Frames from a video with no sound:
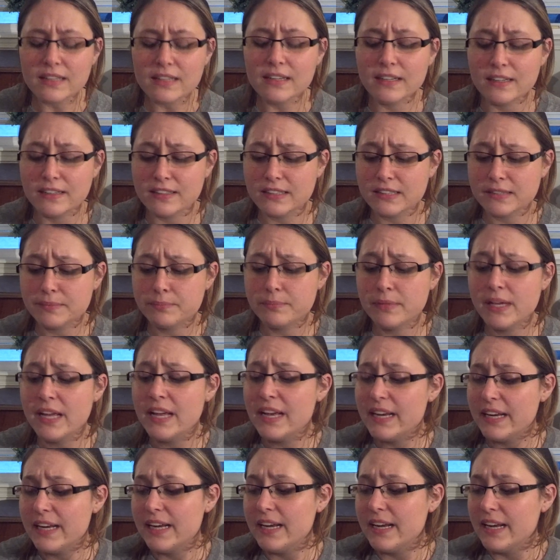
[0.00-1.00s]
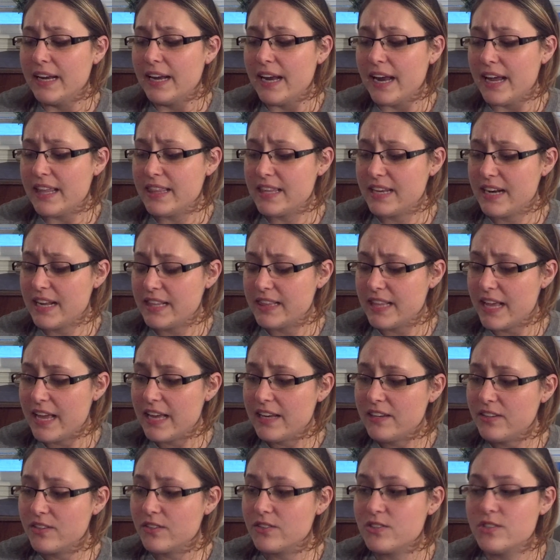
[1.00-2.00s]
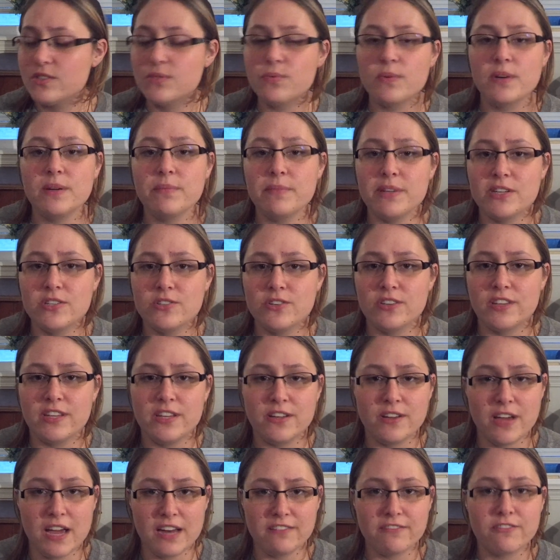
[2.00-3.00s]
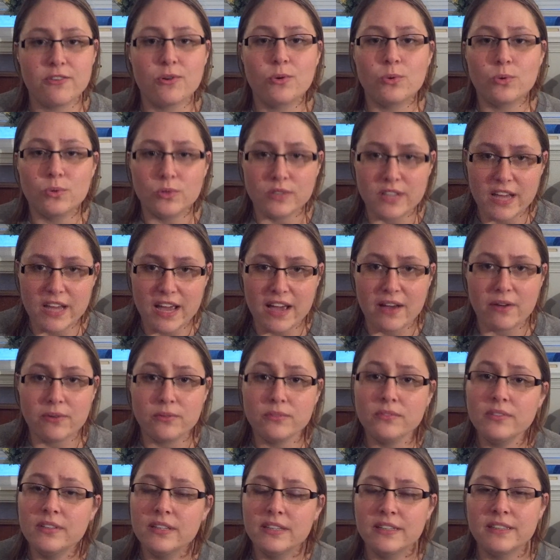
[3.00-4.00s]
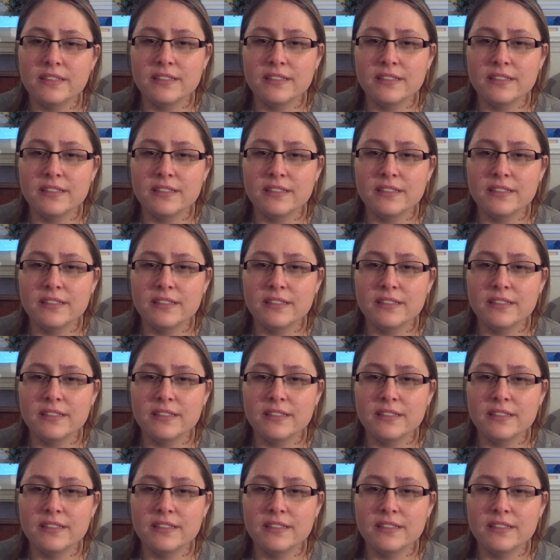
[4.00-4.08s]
And then at the end, you'll just want to make sure that you kind of cool down.